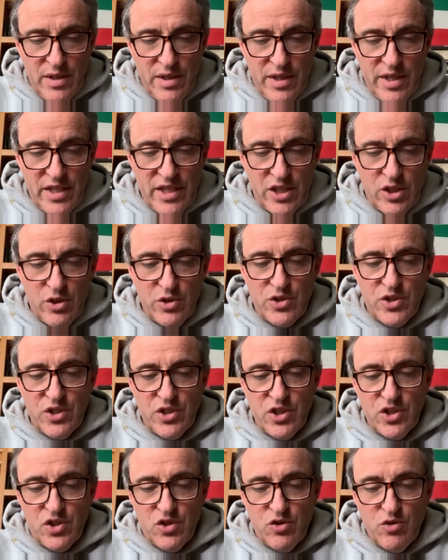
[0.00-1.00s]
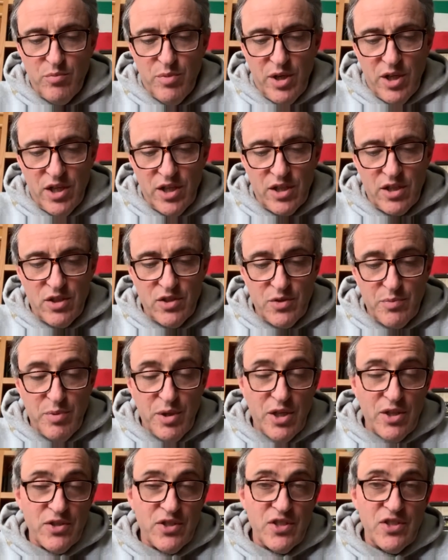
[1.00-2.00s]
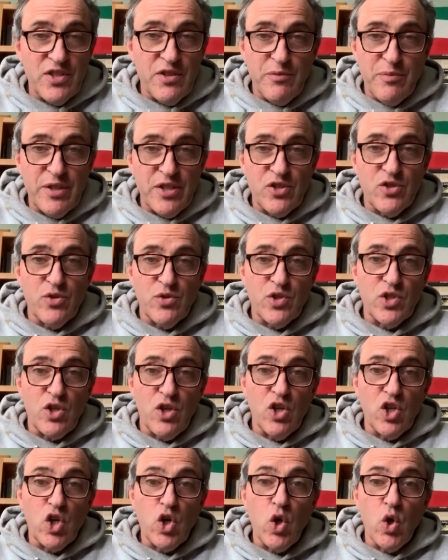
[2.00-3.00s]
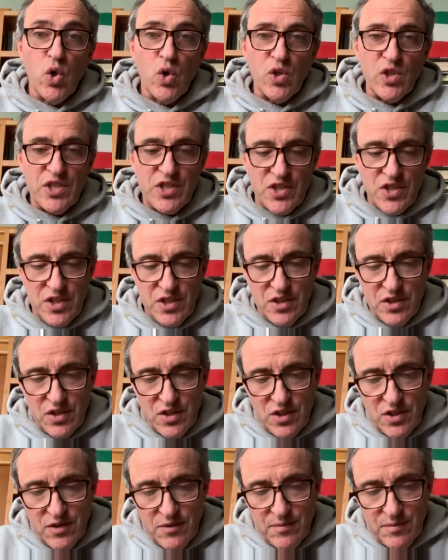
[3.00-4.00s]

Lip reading: And he goes to this new bar that he's never been to. It's called Corliss's.